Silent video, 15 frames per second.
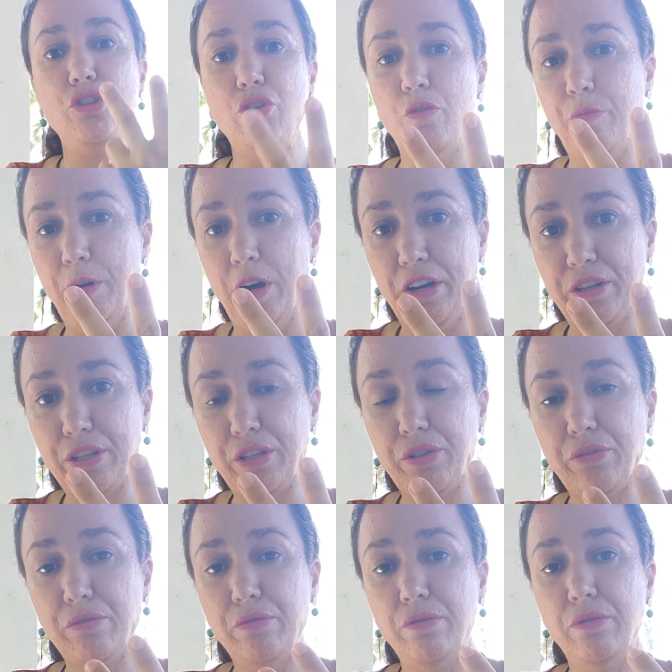2
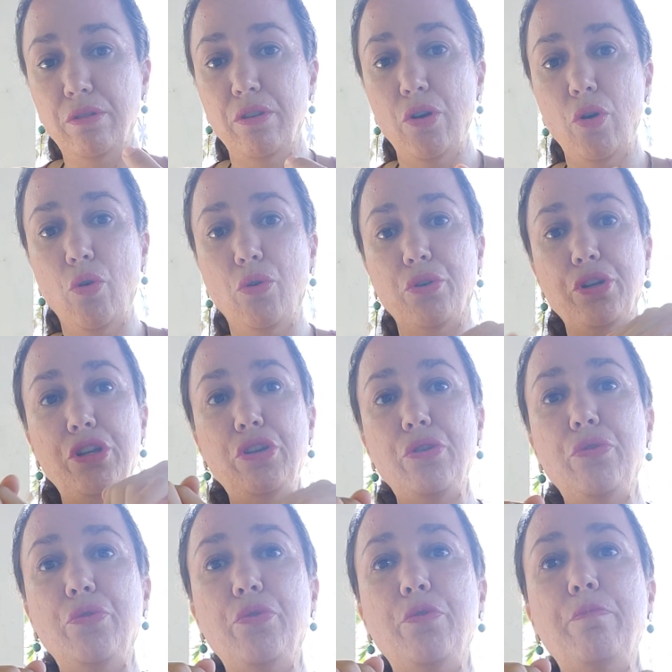parts, or
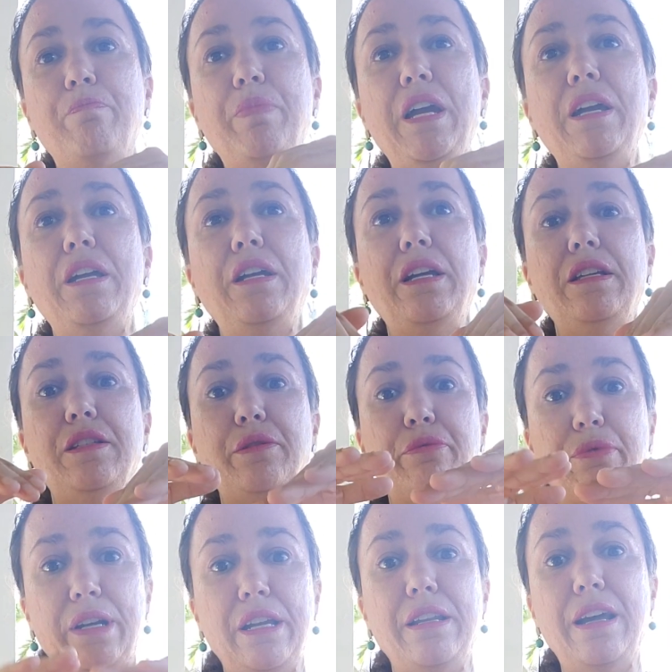you paying it
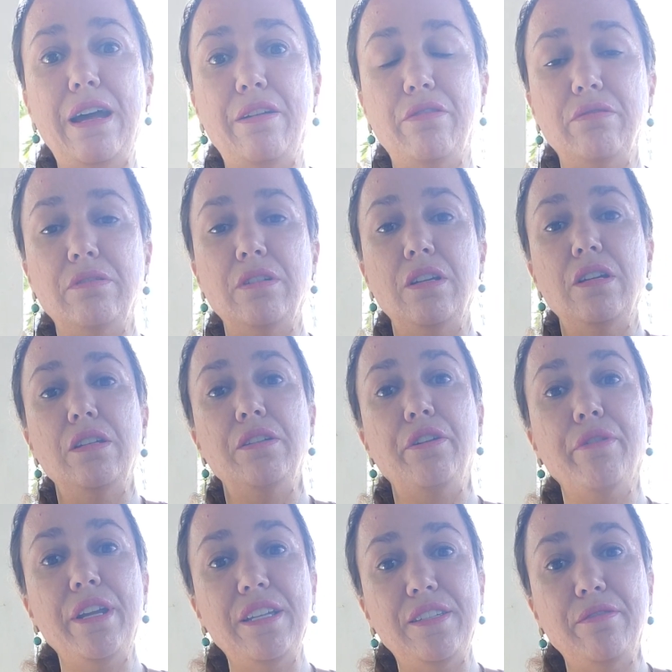right now. The
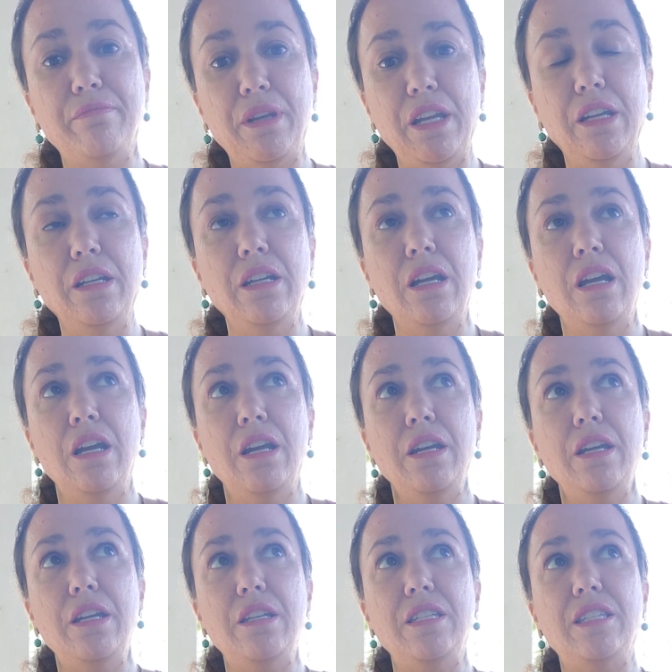reason being
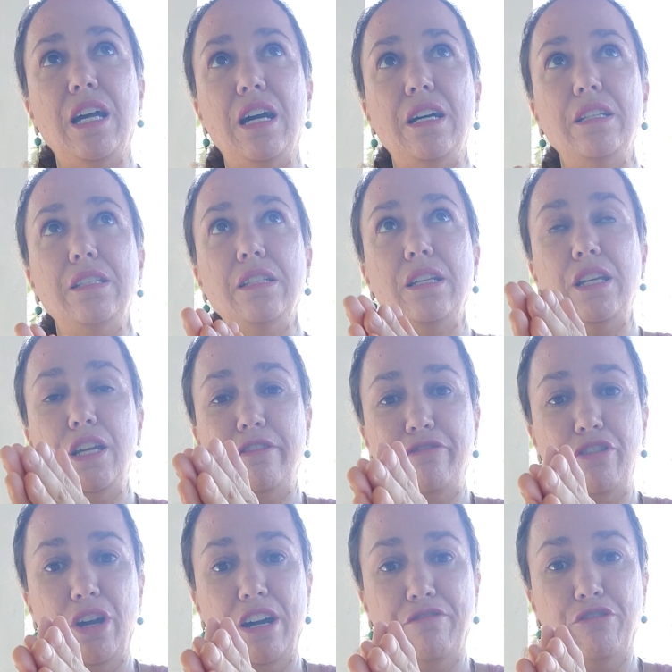is that if
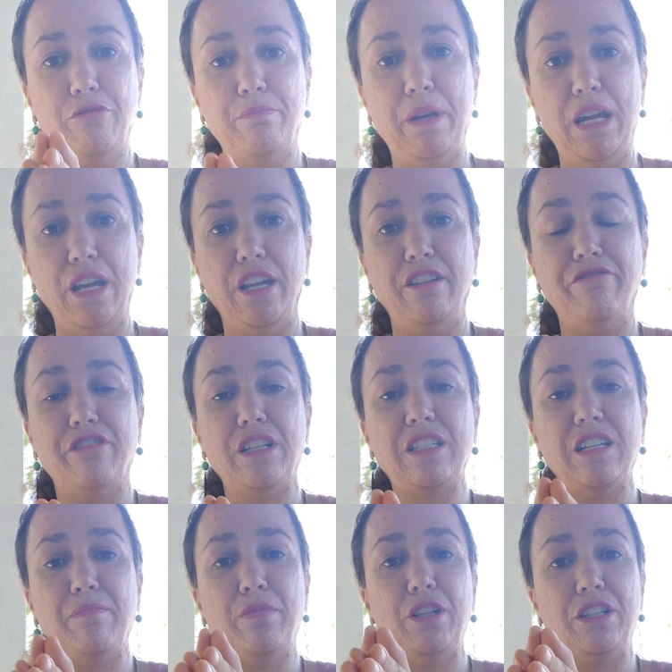you have to pay, for
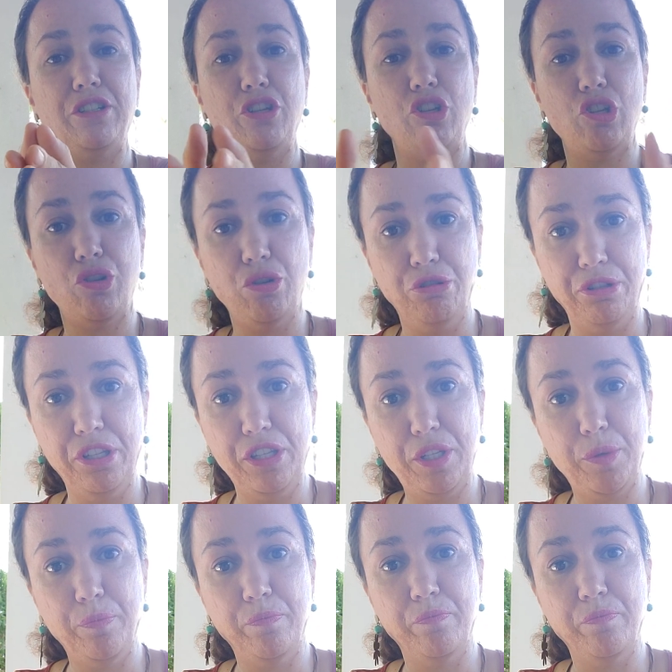example, an insurance